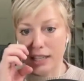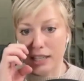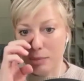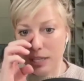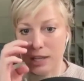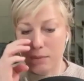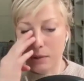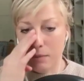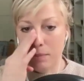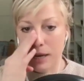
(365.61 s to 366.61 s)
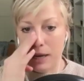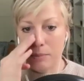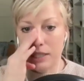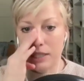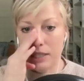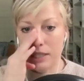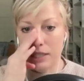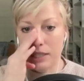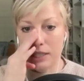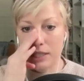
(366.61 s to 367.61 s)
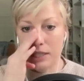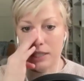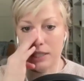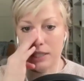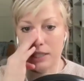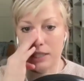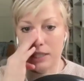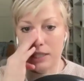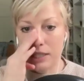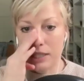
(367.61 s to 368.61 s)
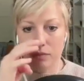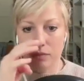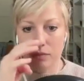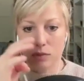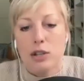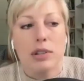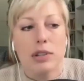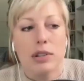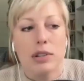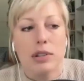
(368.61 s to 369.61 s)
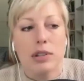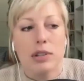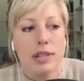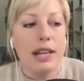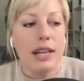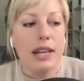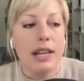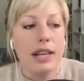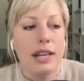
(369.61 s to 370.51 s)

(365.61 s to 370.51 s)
He became a bombardier and he taught flight school and stuff for World War